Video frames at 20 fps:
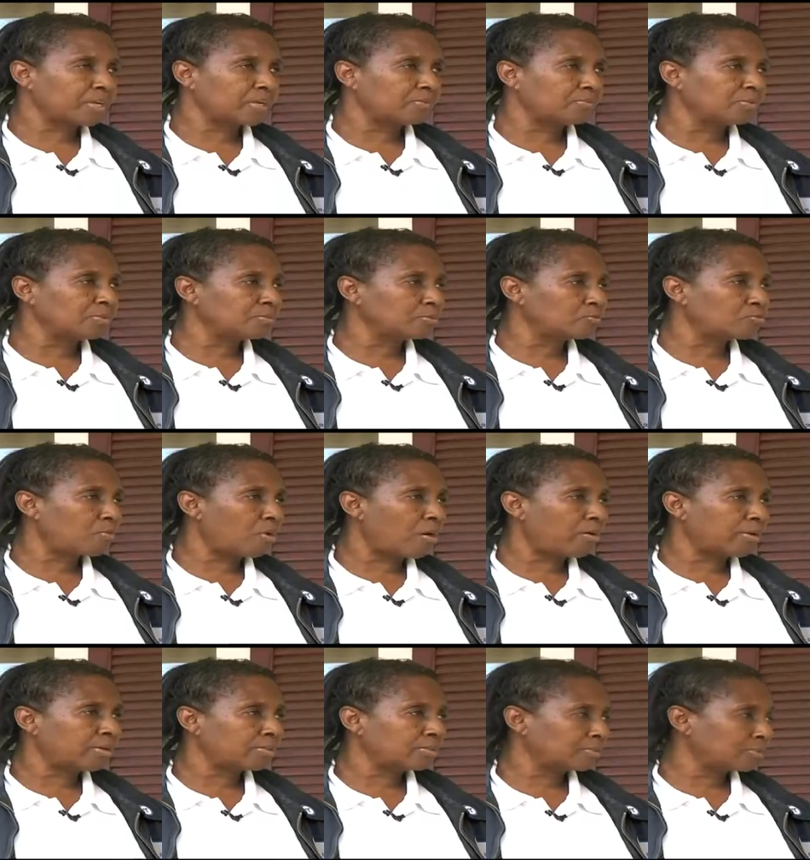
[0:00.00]
we was
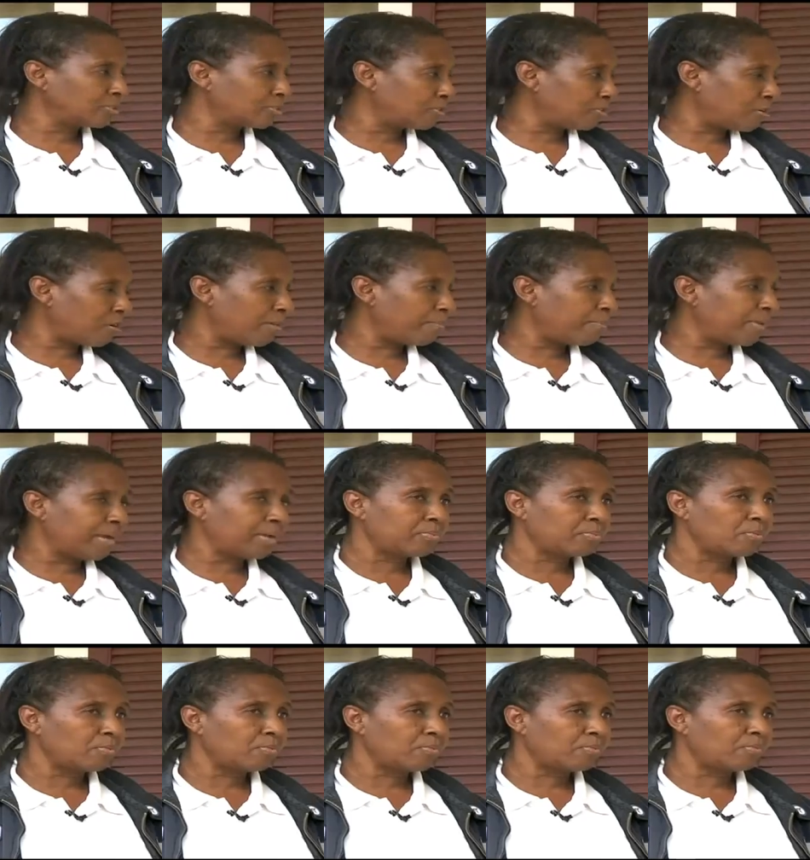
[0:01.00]
crawling to her
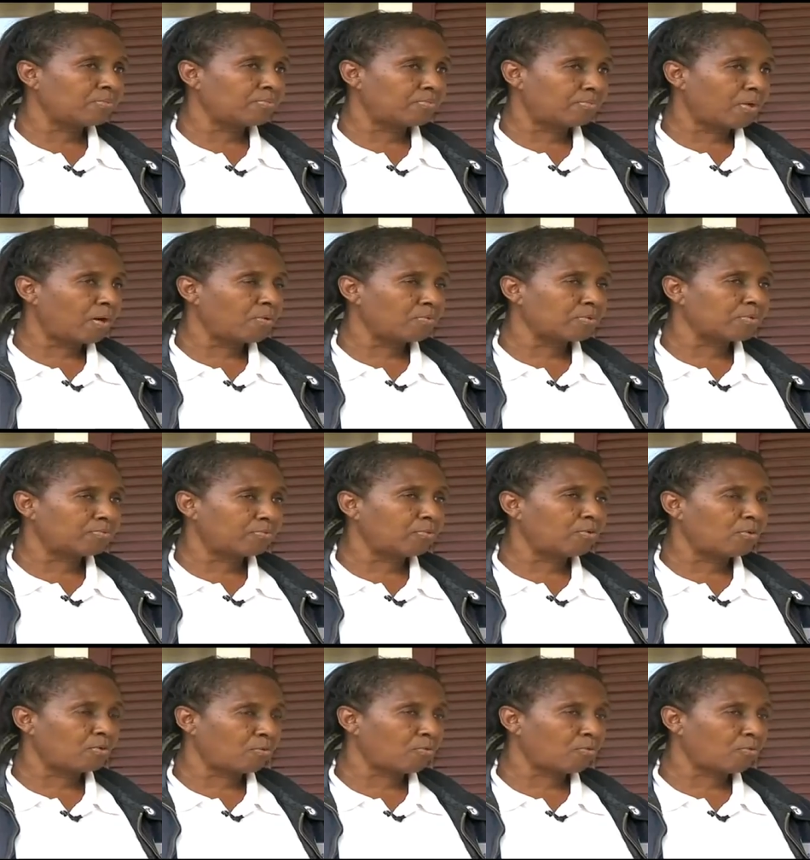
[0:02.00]
bedroom on the floor